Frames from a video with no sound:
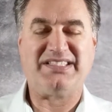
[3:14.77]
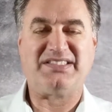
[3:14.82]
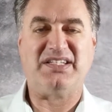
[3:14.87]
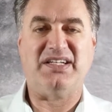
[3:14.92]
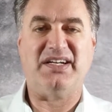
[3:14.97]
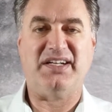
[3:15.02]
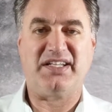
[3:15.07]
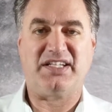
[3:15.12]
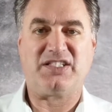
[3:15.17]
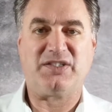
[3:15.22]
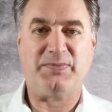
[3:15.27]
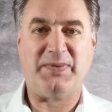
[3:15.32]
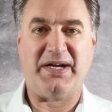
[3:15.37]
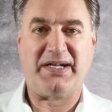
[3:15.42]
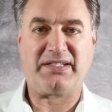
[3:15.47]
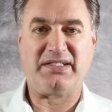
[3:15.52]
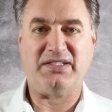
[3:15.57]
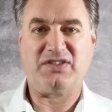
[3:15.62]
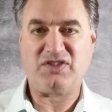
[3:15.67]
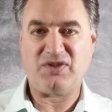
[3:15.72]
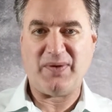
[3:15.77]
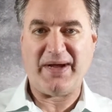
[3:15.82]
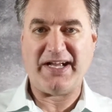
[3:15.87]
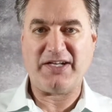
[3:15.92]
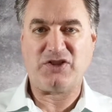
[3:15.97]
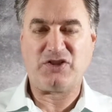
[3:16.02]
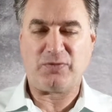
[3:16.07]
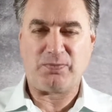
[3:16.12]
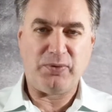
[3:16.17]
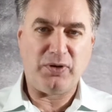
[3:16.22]
It's unexpected. So
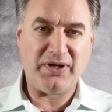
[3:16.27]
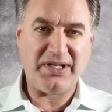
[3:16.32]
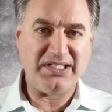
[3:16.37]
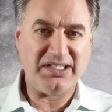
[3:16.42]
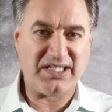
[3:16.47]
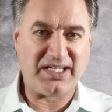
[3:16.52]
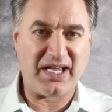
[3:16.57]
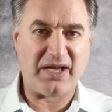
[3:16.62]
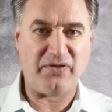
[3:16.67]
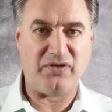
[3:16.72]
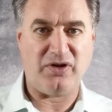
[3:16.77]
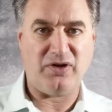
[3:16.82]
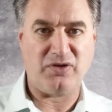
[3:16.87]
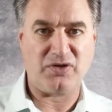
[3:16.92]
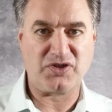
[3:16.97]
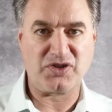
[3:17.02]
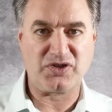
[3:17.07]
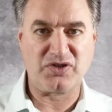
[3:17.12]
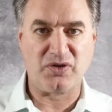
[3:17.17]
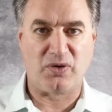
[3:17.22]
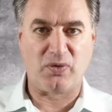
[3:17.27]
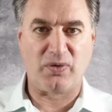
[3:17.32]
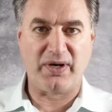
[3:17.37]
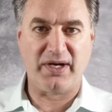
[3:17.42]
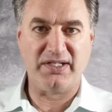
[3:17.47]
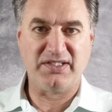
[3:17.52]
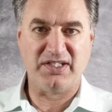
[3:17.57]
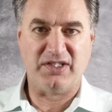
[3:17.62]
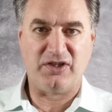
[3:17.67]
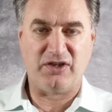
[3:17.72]
as you're putting together your
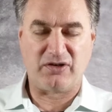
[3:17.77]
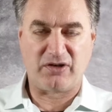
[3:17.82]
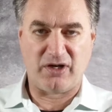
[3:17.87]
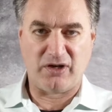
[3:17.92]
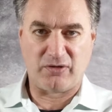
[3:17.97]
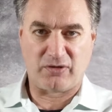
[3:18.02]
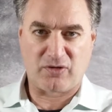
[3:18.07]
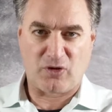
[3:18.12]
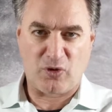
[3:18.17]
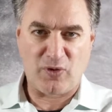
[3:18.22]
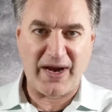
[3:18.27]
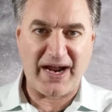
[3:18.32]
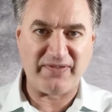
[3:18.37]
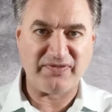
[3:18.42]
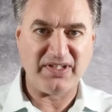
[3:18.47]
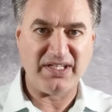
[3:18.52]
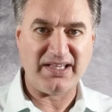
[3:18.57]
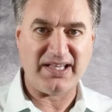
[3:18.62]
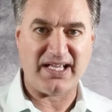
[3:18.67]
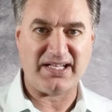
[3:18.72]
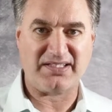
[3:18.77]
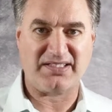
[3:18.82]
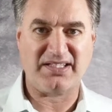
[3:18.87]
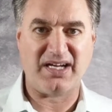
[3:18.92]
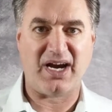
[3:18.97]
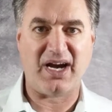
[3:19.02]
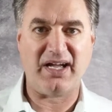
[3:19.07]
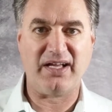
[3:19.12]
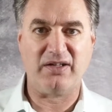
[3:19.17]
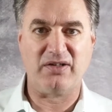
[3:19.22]
stories and you're crafting that
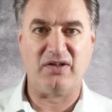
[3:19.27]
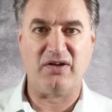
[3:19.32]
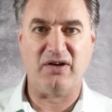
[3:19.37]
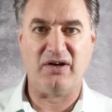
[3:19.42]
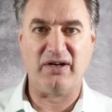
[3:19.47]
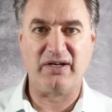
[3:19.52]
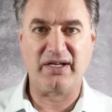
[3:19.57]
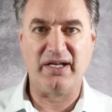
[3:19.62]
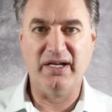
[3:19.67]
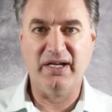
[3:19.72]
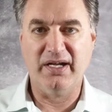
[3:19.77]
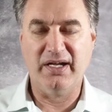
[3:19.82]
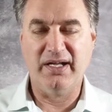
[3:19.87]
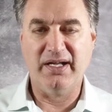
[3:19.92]
dialogue,